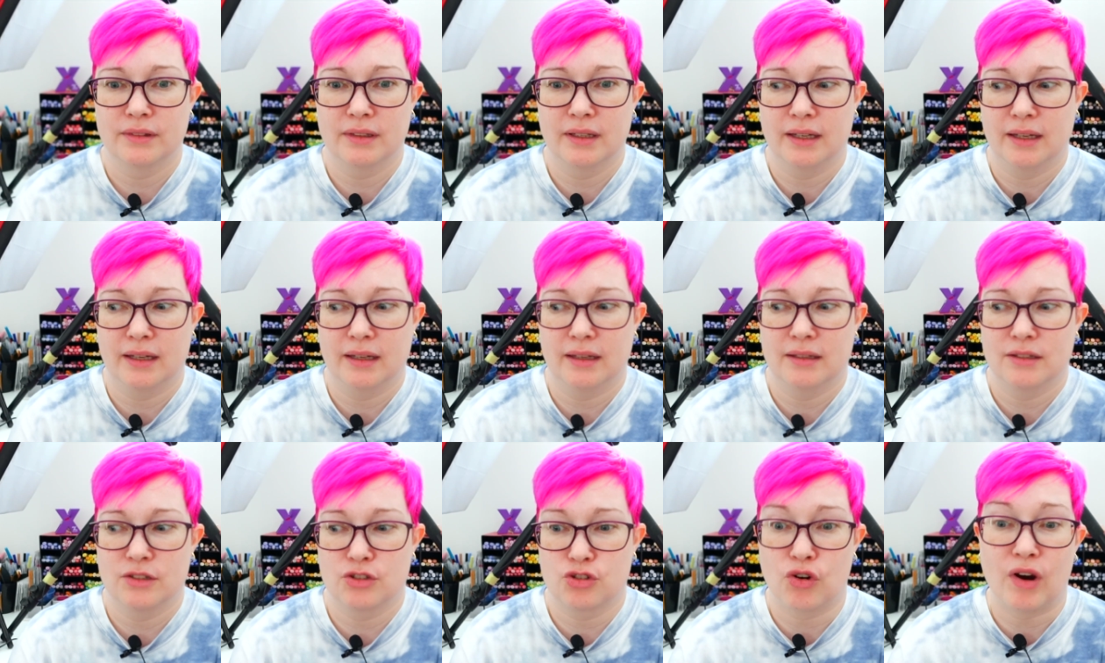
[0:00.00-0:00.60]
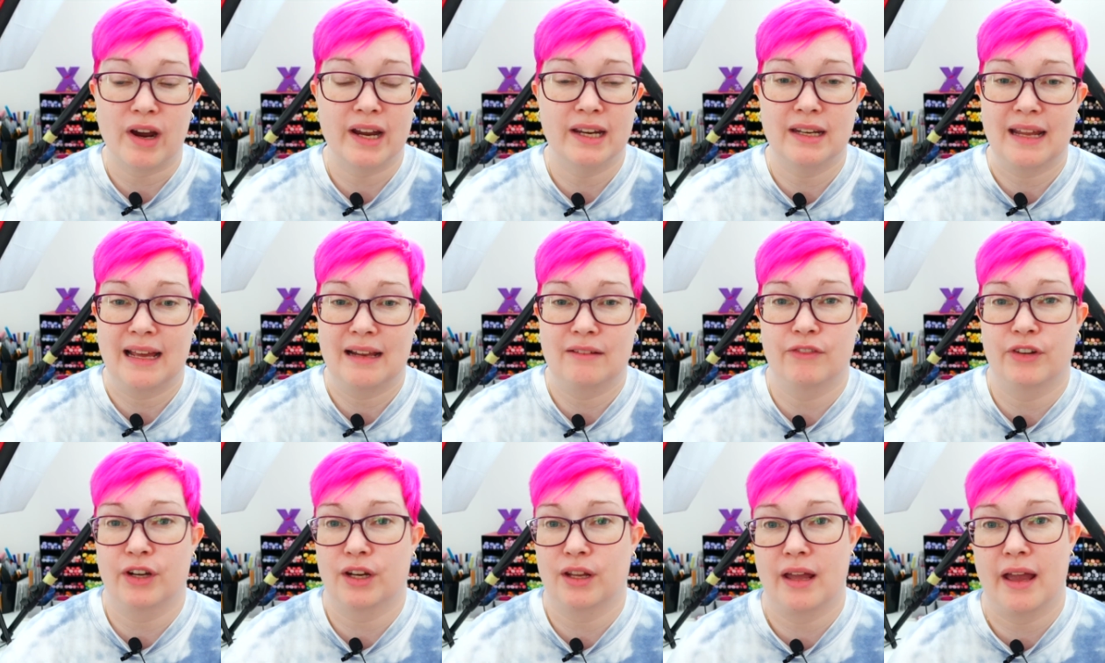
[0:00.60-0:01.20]
uh, tried
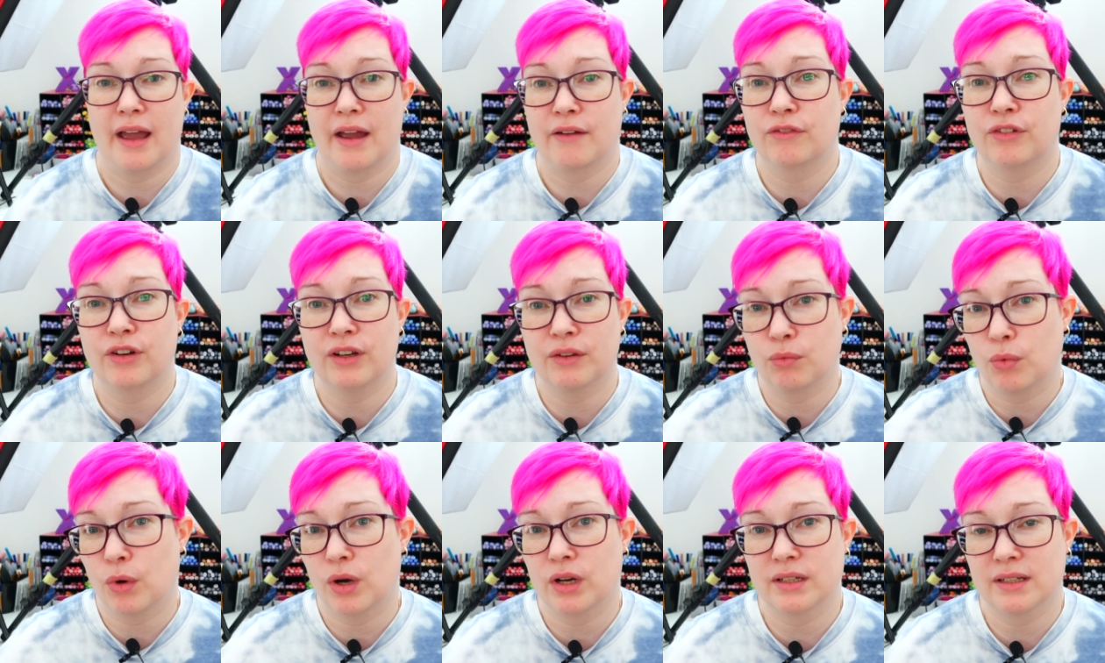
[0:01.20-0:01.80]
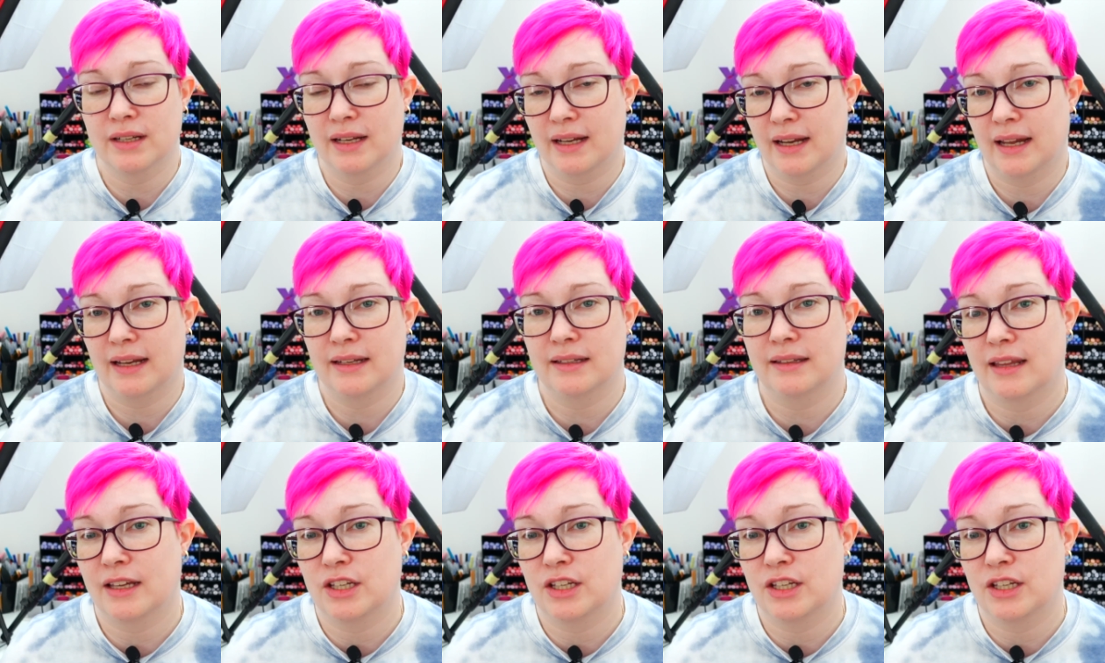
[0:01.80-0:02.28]
every, everyone and